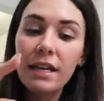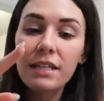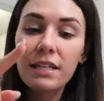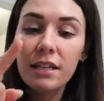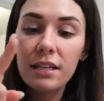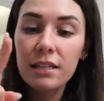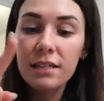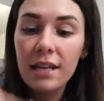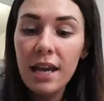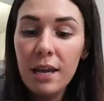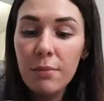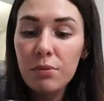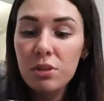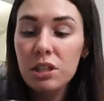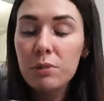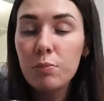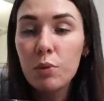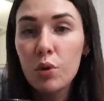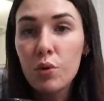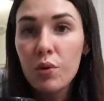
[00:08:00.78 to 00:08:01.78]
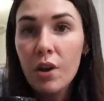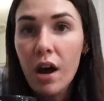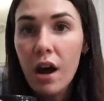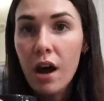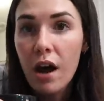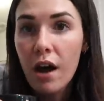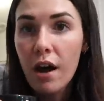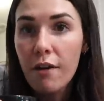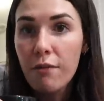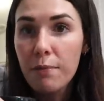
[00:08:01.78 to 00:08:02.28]
I did a tablespoon
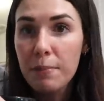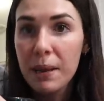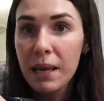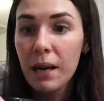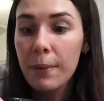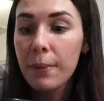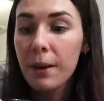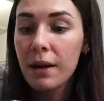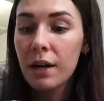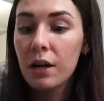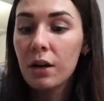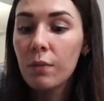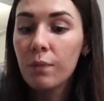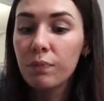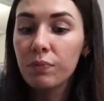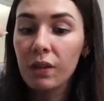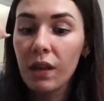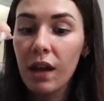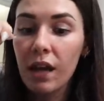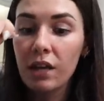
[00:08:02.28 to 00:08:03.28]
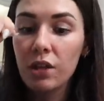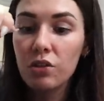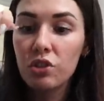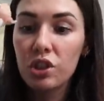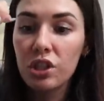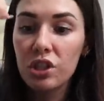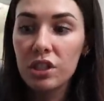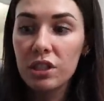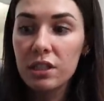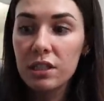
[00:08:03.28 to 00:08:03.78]
of peanut butter. I
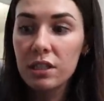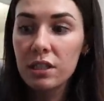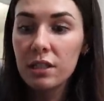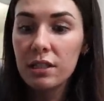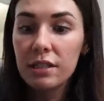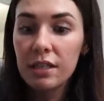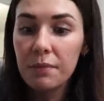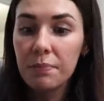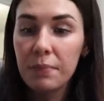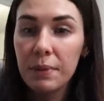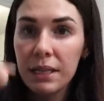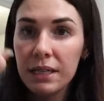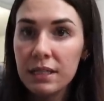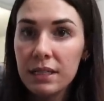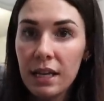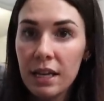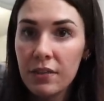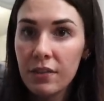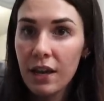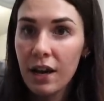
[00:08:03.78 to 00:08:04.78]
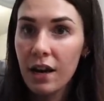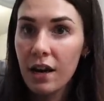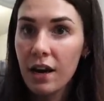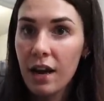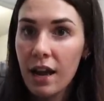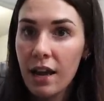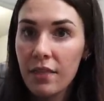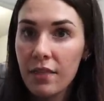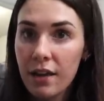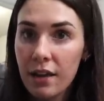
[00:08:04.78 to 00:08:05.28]
usually just dip it in there
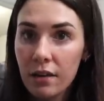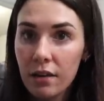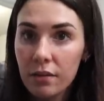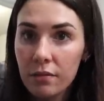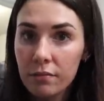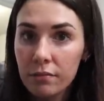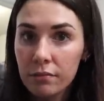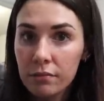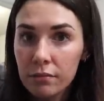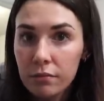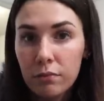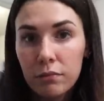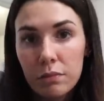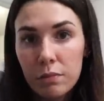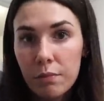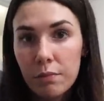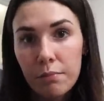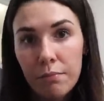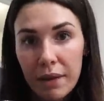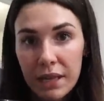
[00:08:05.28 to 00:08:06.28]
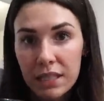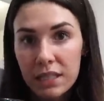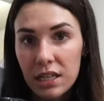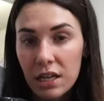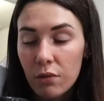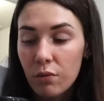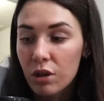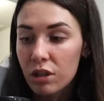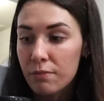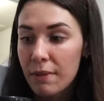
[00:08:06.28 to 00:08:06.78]
and then mixed
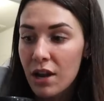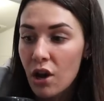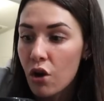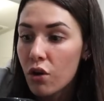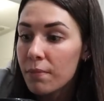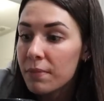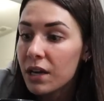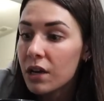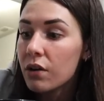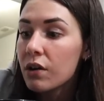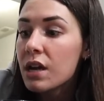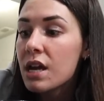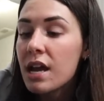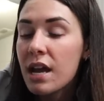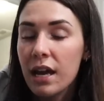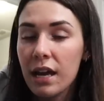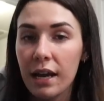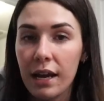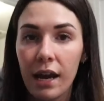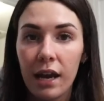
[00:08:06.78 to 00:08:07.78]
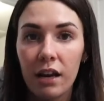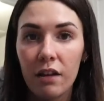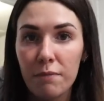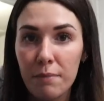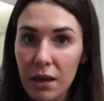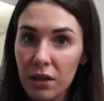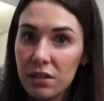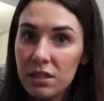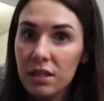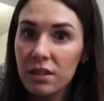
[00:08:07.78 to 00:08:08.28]
it with my oatmeal and it kind of
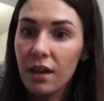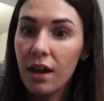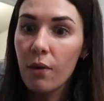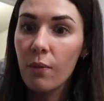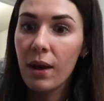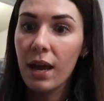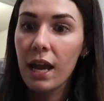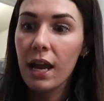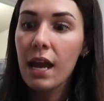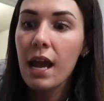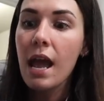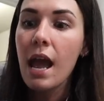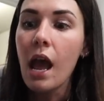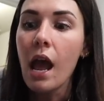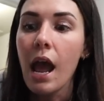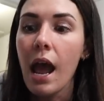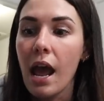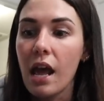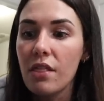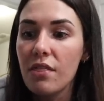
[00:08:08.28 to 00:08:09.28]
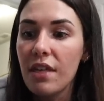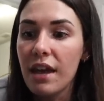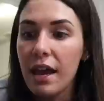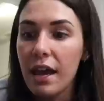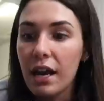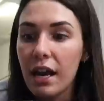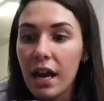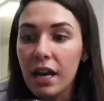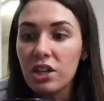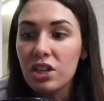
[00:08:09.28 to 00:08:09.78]
melted that way. And
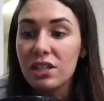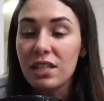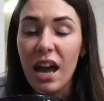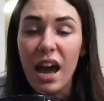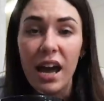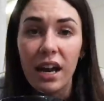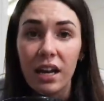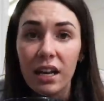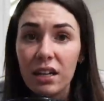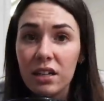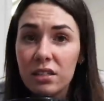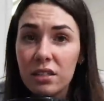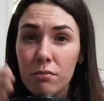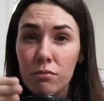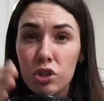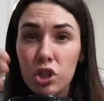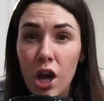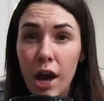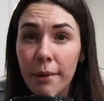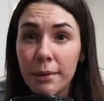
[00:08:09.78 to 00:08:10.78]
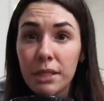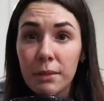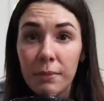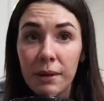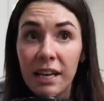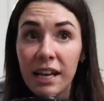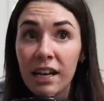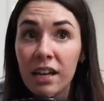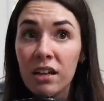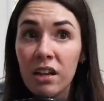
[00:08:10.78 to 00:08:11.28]
then I just added some chopped
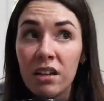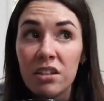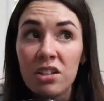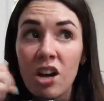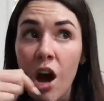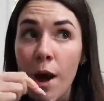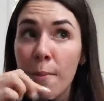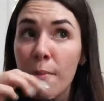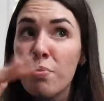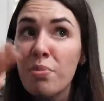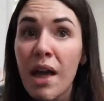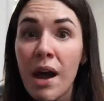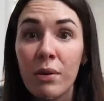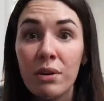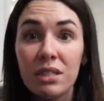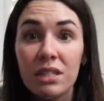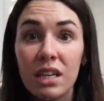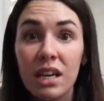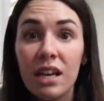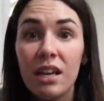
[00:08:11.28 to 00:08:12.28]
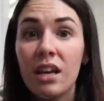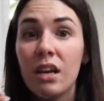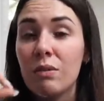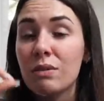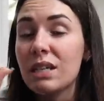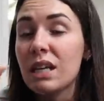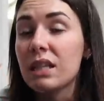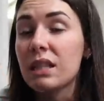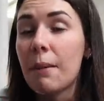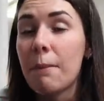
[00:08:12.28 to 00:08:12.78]
banana on top. That was it. It
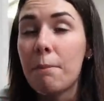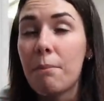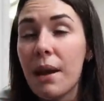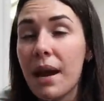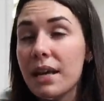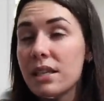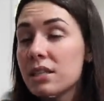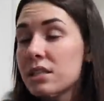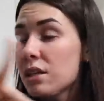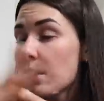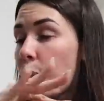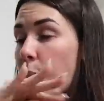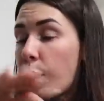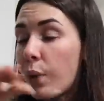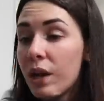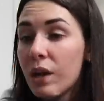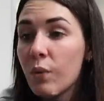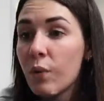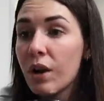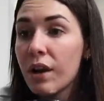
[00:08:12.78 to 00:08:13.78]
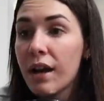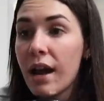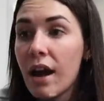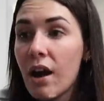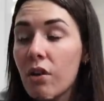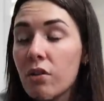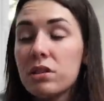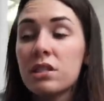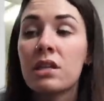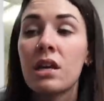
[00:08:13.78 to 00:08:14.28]
was like the best
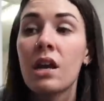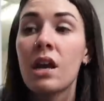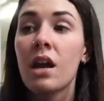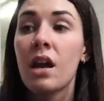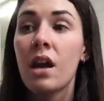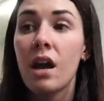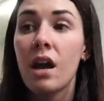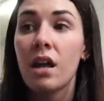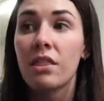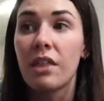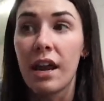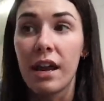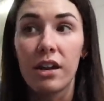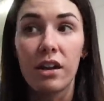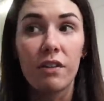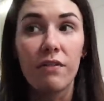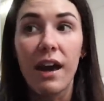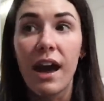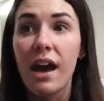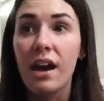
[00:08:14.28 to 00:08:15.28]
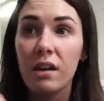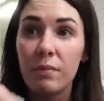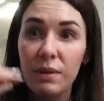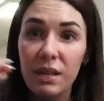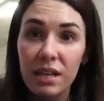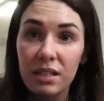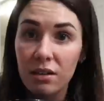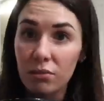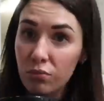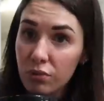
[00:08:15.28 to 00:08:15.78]
pre-workout that I could have had
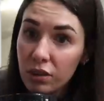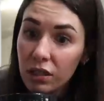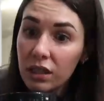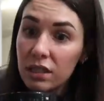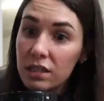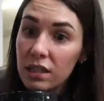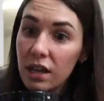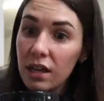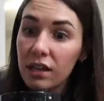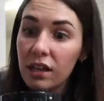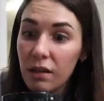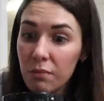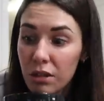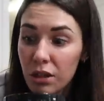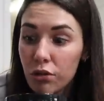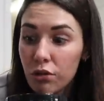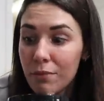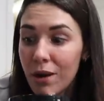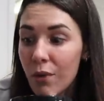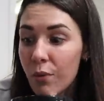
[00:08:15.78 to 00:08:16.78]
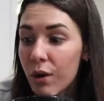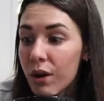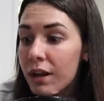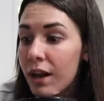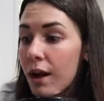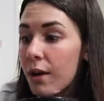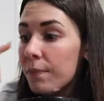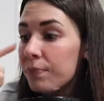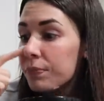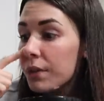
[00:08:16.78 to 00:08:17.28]
because it really did get me through my
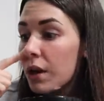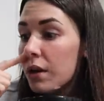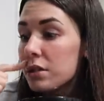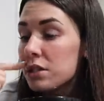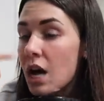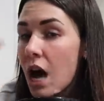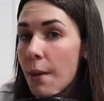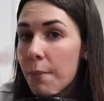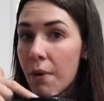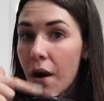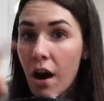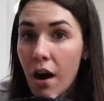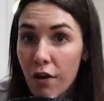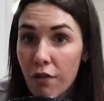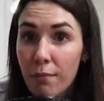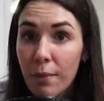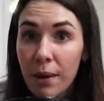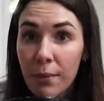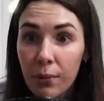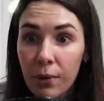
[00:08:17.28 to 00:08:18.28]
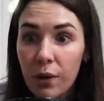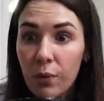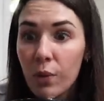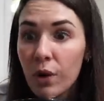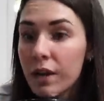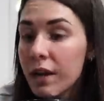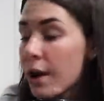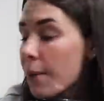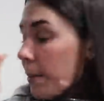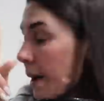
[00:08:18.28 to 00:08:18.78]
workout on top of my
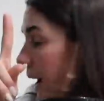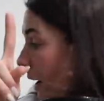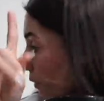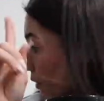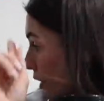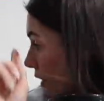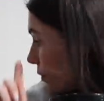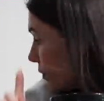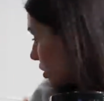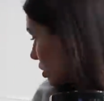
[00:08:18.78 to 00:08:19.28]
pre-workout powder,